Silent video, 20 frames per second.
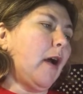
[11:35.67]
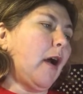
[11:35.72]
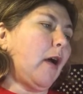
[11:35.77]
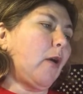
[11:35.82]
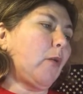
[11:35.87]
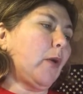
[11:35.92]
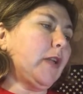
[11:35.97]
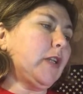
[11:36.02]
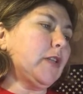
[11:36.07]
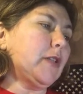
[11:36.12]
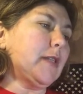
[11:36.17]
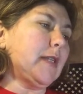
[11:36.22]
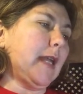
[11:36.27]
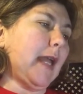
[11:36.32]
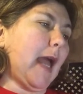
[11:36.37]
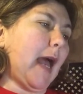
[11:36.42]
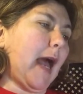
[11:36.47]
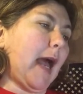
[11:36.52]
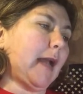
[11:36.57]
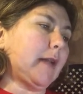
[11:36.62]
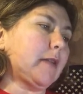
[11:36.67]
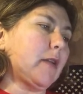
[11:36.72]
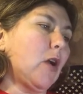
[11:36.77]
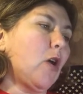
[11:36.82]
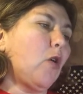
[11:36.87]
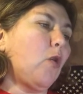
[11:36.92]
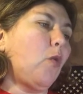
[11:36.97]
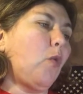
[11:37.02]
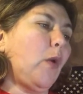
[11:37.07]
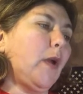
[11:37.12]
Regency Act,
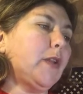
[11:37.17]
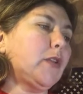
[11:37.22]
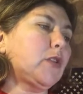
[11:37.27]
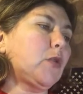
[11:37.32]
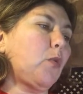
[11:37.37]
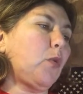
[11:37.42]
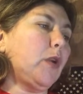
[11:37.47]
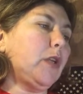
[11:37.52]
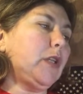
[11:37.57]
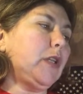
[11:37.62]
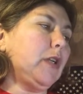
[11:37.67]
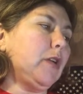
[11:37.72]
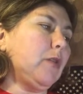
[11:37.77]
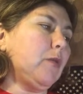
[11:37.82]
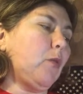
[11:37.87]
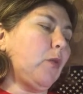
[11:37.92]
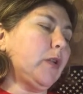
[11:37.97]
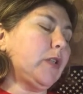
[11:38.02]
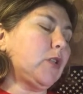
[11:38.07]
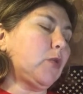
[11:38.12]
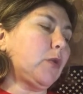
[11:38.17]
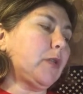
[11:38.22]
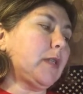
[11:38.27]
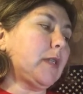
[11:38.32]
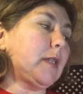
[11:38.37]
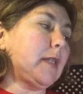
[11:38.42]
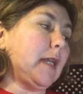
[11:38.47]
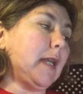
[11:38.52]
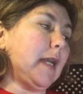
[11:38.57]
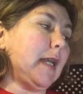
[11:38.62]
which would
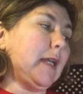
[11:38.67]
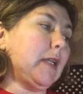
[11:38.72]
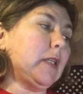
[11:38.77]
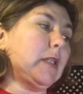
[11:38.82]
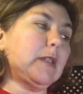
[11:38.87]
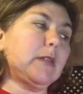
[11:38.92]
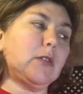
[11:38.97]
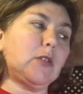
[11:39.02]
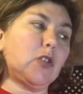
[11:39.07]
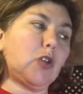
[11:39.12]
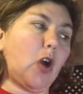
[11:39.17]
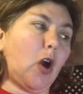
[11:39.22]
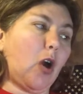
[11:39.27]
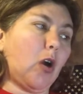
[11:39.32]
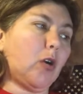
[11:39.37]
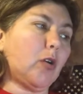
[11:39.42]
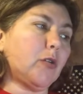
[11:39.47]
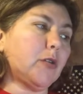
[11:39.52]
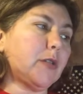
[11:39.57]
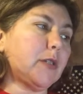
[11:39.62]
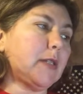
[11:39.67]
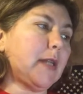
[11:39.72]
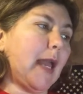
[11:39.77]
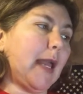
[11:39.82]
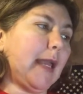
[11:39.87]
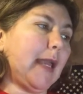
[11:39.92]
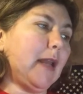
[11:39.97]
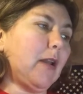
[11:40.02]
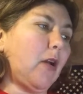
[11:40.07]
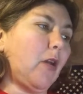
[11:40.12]
see Charles
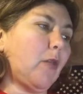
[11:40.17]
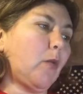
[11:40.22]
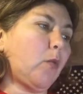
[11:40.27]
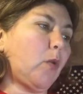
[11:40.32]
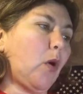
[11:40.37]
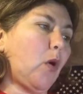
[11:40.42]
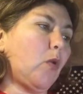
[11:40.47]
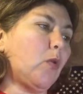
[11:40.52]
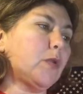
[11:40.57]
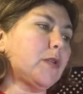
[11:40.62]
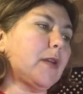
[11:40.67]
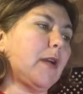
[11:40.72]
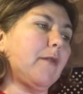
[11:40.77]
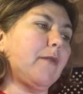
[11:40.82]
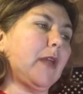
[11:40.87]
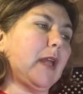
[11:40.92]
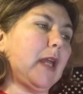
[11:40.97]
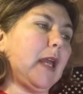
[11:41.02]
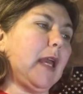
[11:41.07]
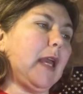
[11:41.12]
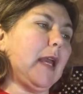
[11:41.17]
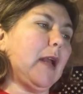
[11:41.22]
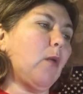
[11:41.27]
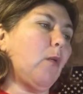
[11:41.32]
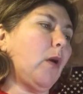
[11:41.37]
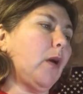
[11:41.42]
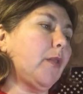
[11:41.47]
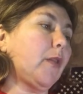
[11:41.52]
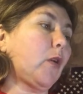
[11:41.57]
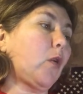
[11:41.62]
taking on the roles of the king
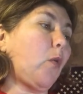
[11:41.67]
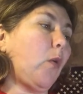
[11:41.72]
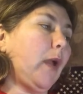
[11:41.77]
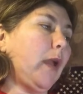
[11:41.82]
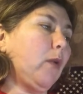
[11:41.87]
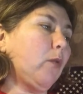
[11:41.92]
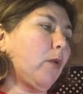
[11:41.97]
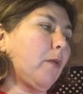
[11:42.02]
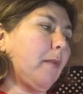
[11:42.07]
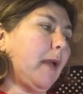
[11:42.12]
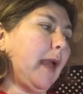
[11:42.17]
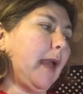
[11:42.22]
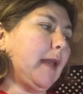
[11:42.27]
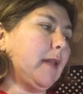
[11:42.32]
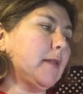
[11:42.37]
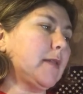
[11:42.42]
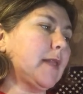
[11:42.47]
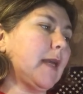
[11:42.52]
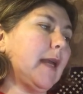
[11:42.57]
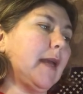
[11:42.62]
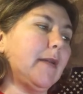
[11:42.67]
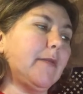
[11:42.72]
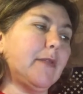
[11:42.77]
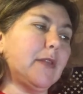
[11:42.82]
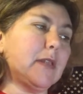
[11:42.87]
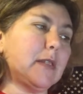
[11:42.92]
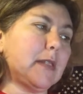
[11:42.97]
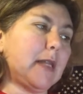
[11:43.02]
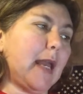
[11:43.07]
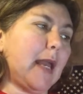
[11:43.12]
while the Queen remains the head of
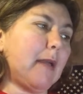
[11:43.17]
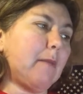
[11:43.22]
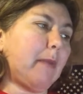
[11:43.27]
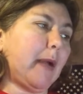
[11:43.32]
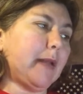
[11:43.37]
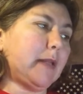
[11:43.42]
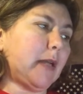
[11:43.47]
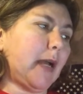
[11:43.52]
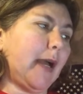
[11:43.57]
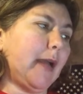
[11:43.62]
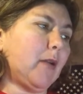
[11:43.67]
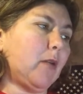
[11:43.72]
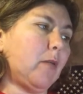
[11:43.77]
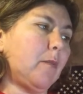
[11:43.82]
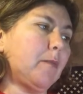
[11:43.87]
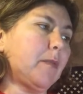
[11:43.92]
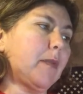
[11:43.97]
the state by title.